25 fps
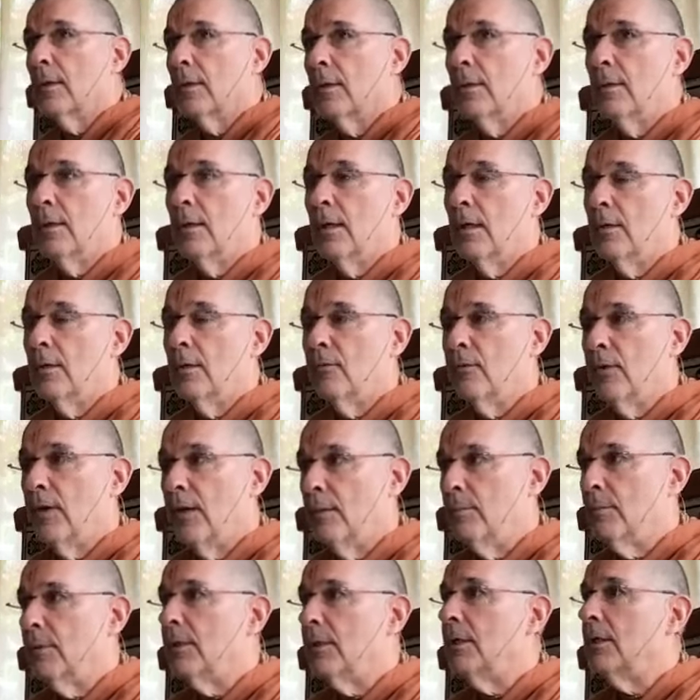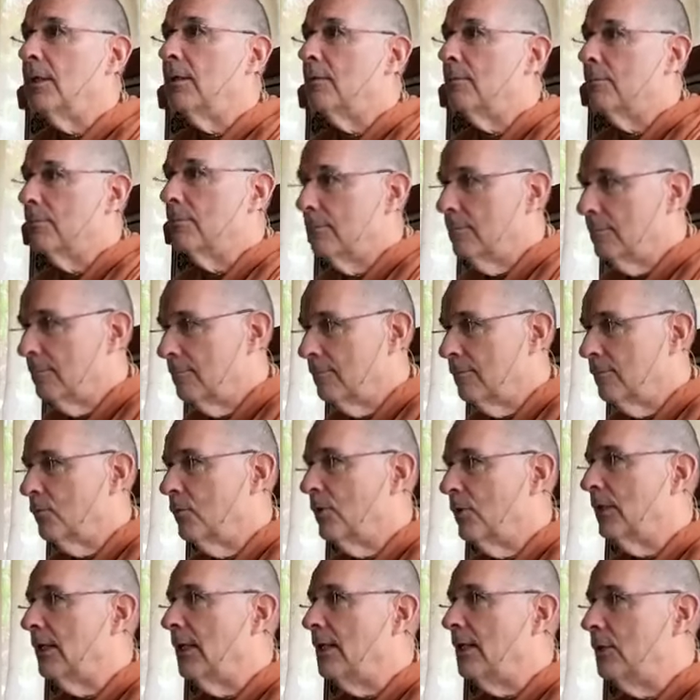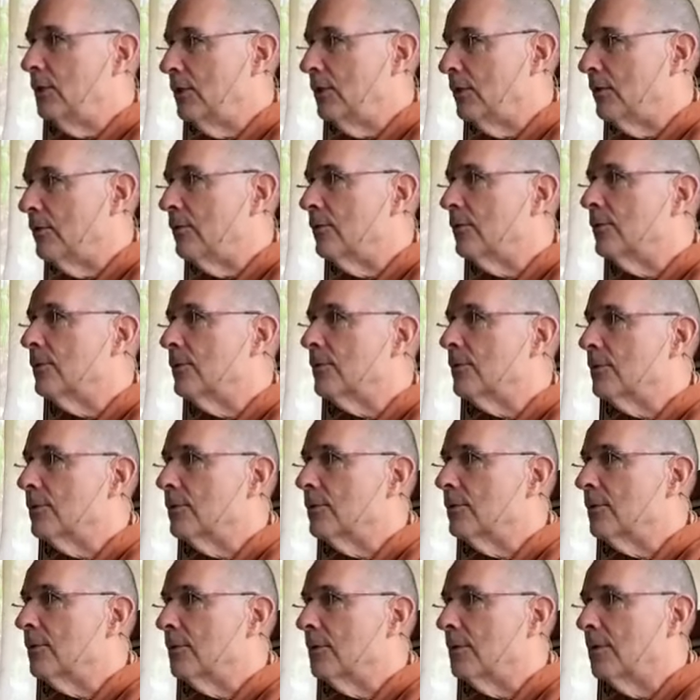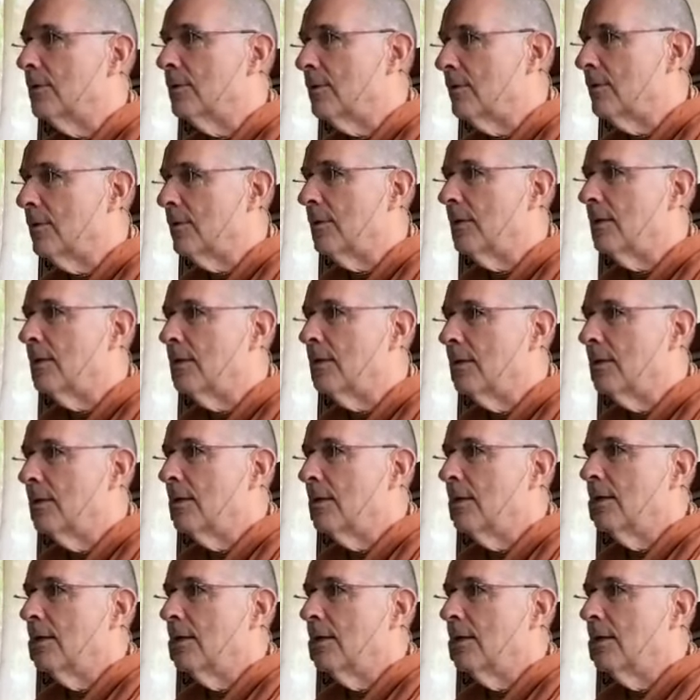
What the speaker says: he had family relations that